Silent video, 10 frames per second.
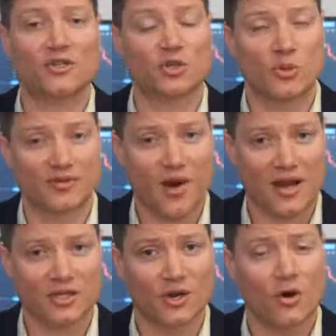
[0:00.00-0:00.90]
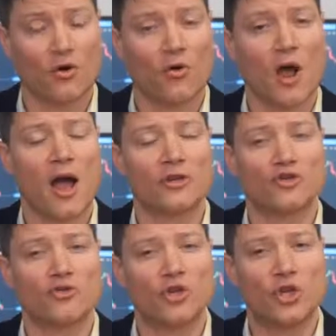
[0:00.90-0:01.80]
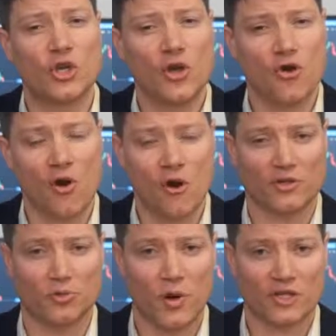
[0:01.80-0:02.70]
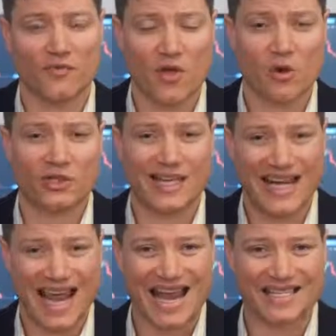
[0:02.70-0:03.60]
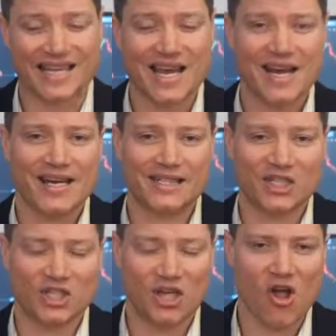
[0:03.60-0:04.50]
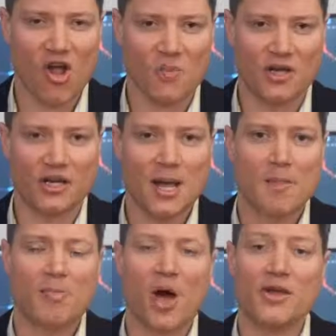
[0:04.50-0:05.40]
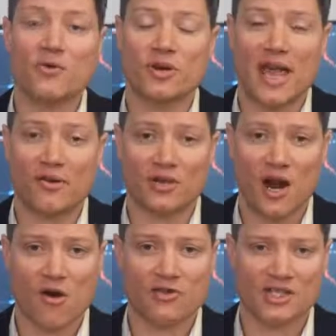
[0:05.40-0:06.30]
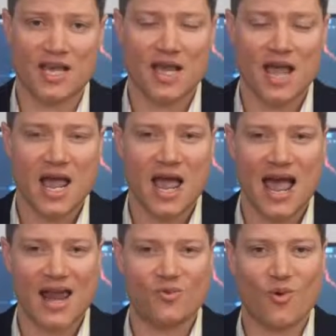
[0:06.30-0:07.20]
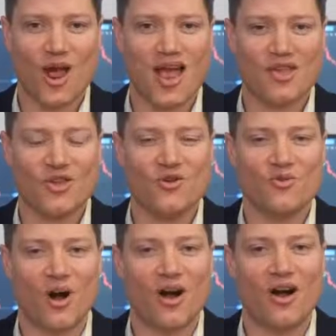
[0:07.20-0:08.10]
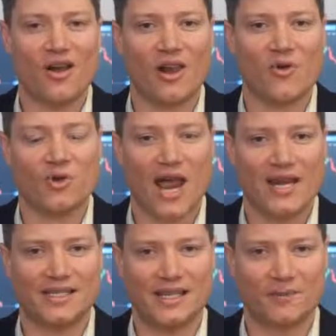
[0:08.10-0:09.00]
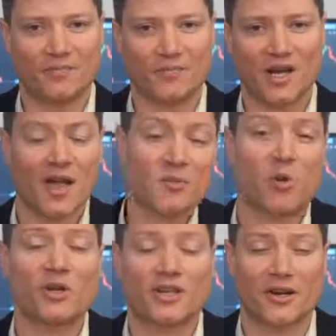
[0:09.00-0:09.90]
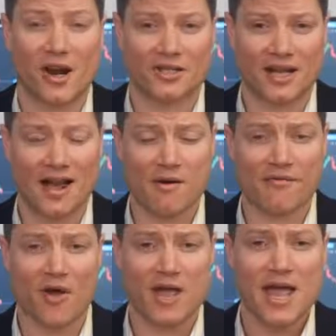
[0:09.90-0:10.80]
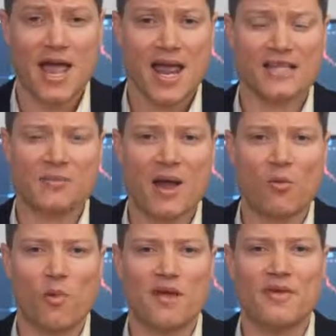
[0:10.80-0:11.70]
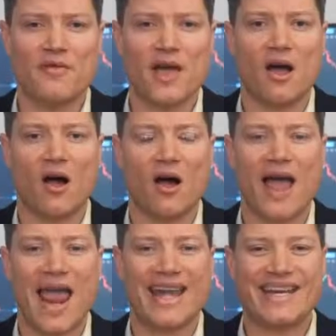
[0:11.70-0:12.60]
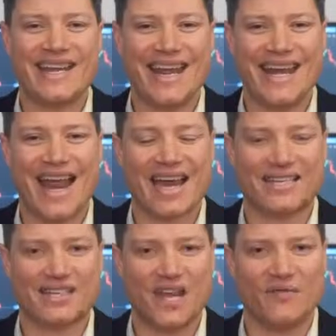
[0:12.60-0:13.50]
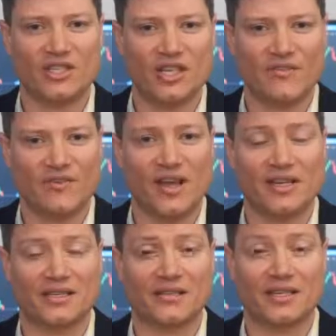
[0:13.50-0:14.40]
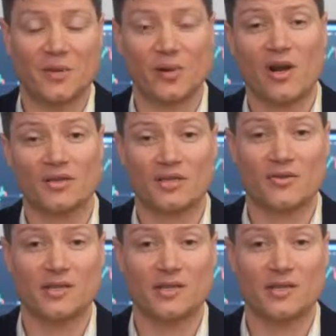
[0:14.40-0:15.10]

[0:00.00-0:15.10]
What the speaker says: Swiss francs or 100 euros. And which of those it is determined by your account currency and where you are located. Another point I'd like to clarify is about whether there are any inactivity fees. And the simple answer